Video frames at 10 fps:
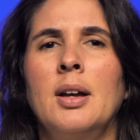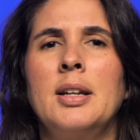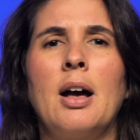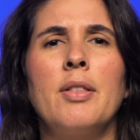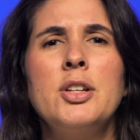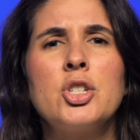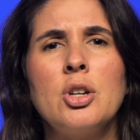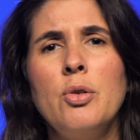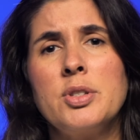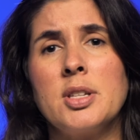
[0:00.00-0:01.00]
Now, it
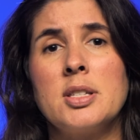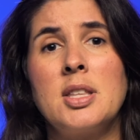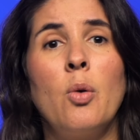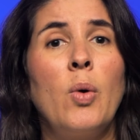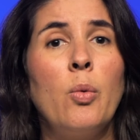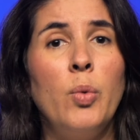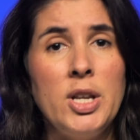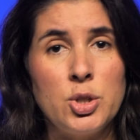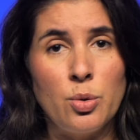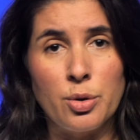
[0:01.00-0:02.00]
shows us that when we
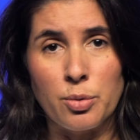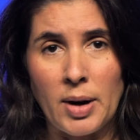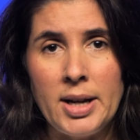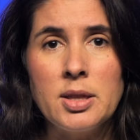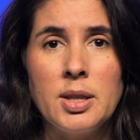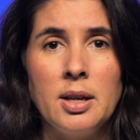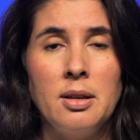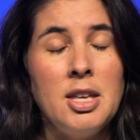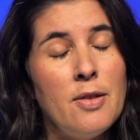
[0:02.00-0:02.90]
do the right thing,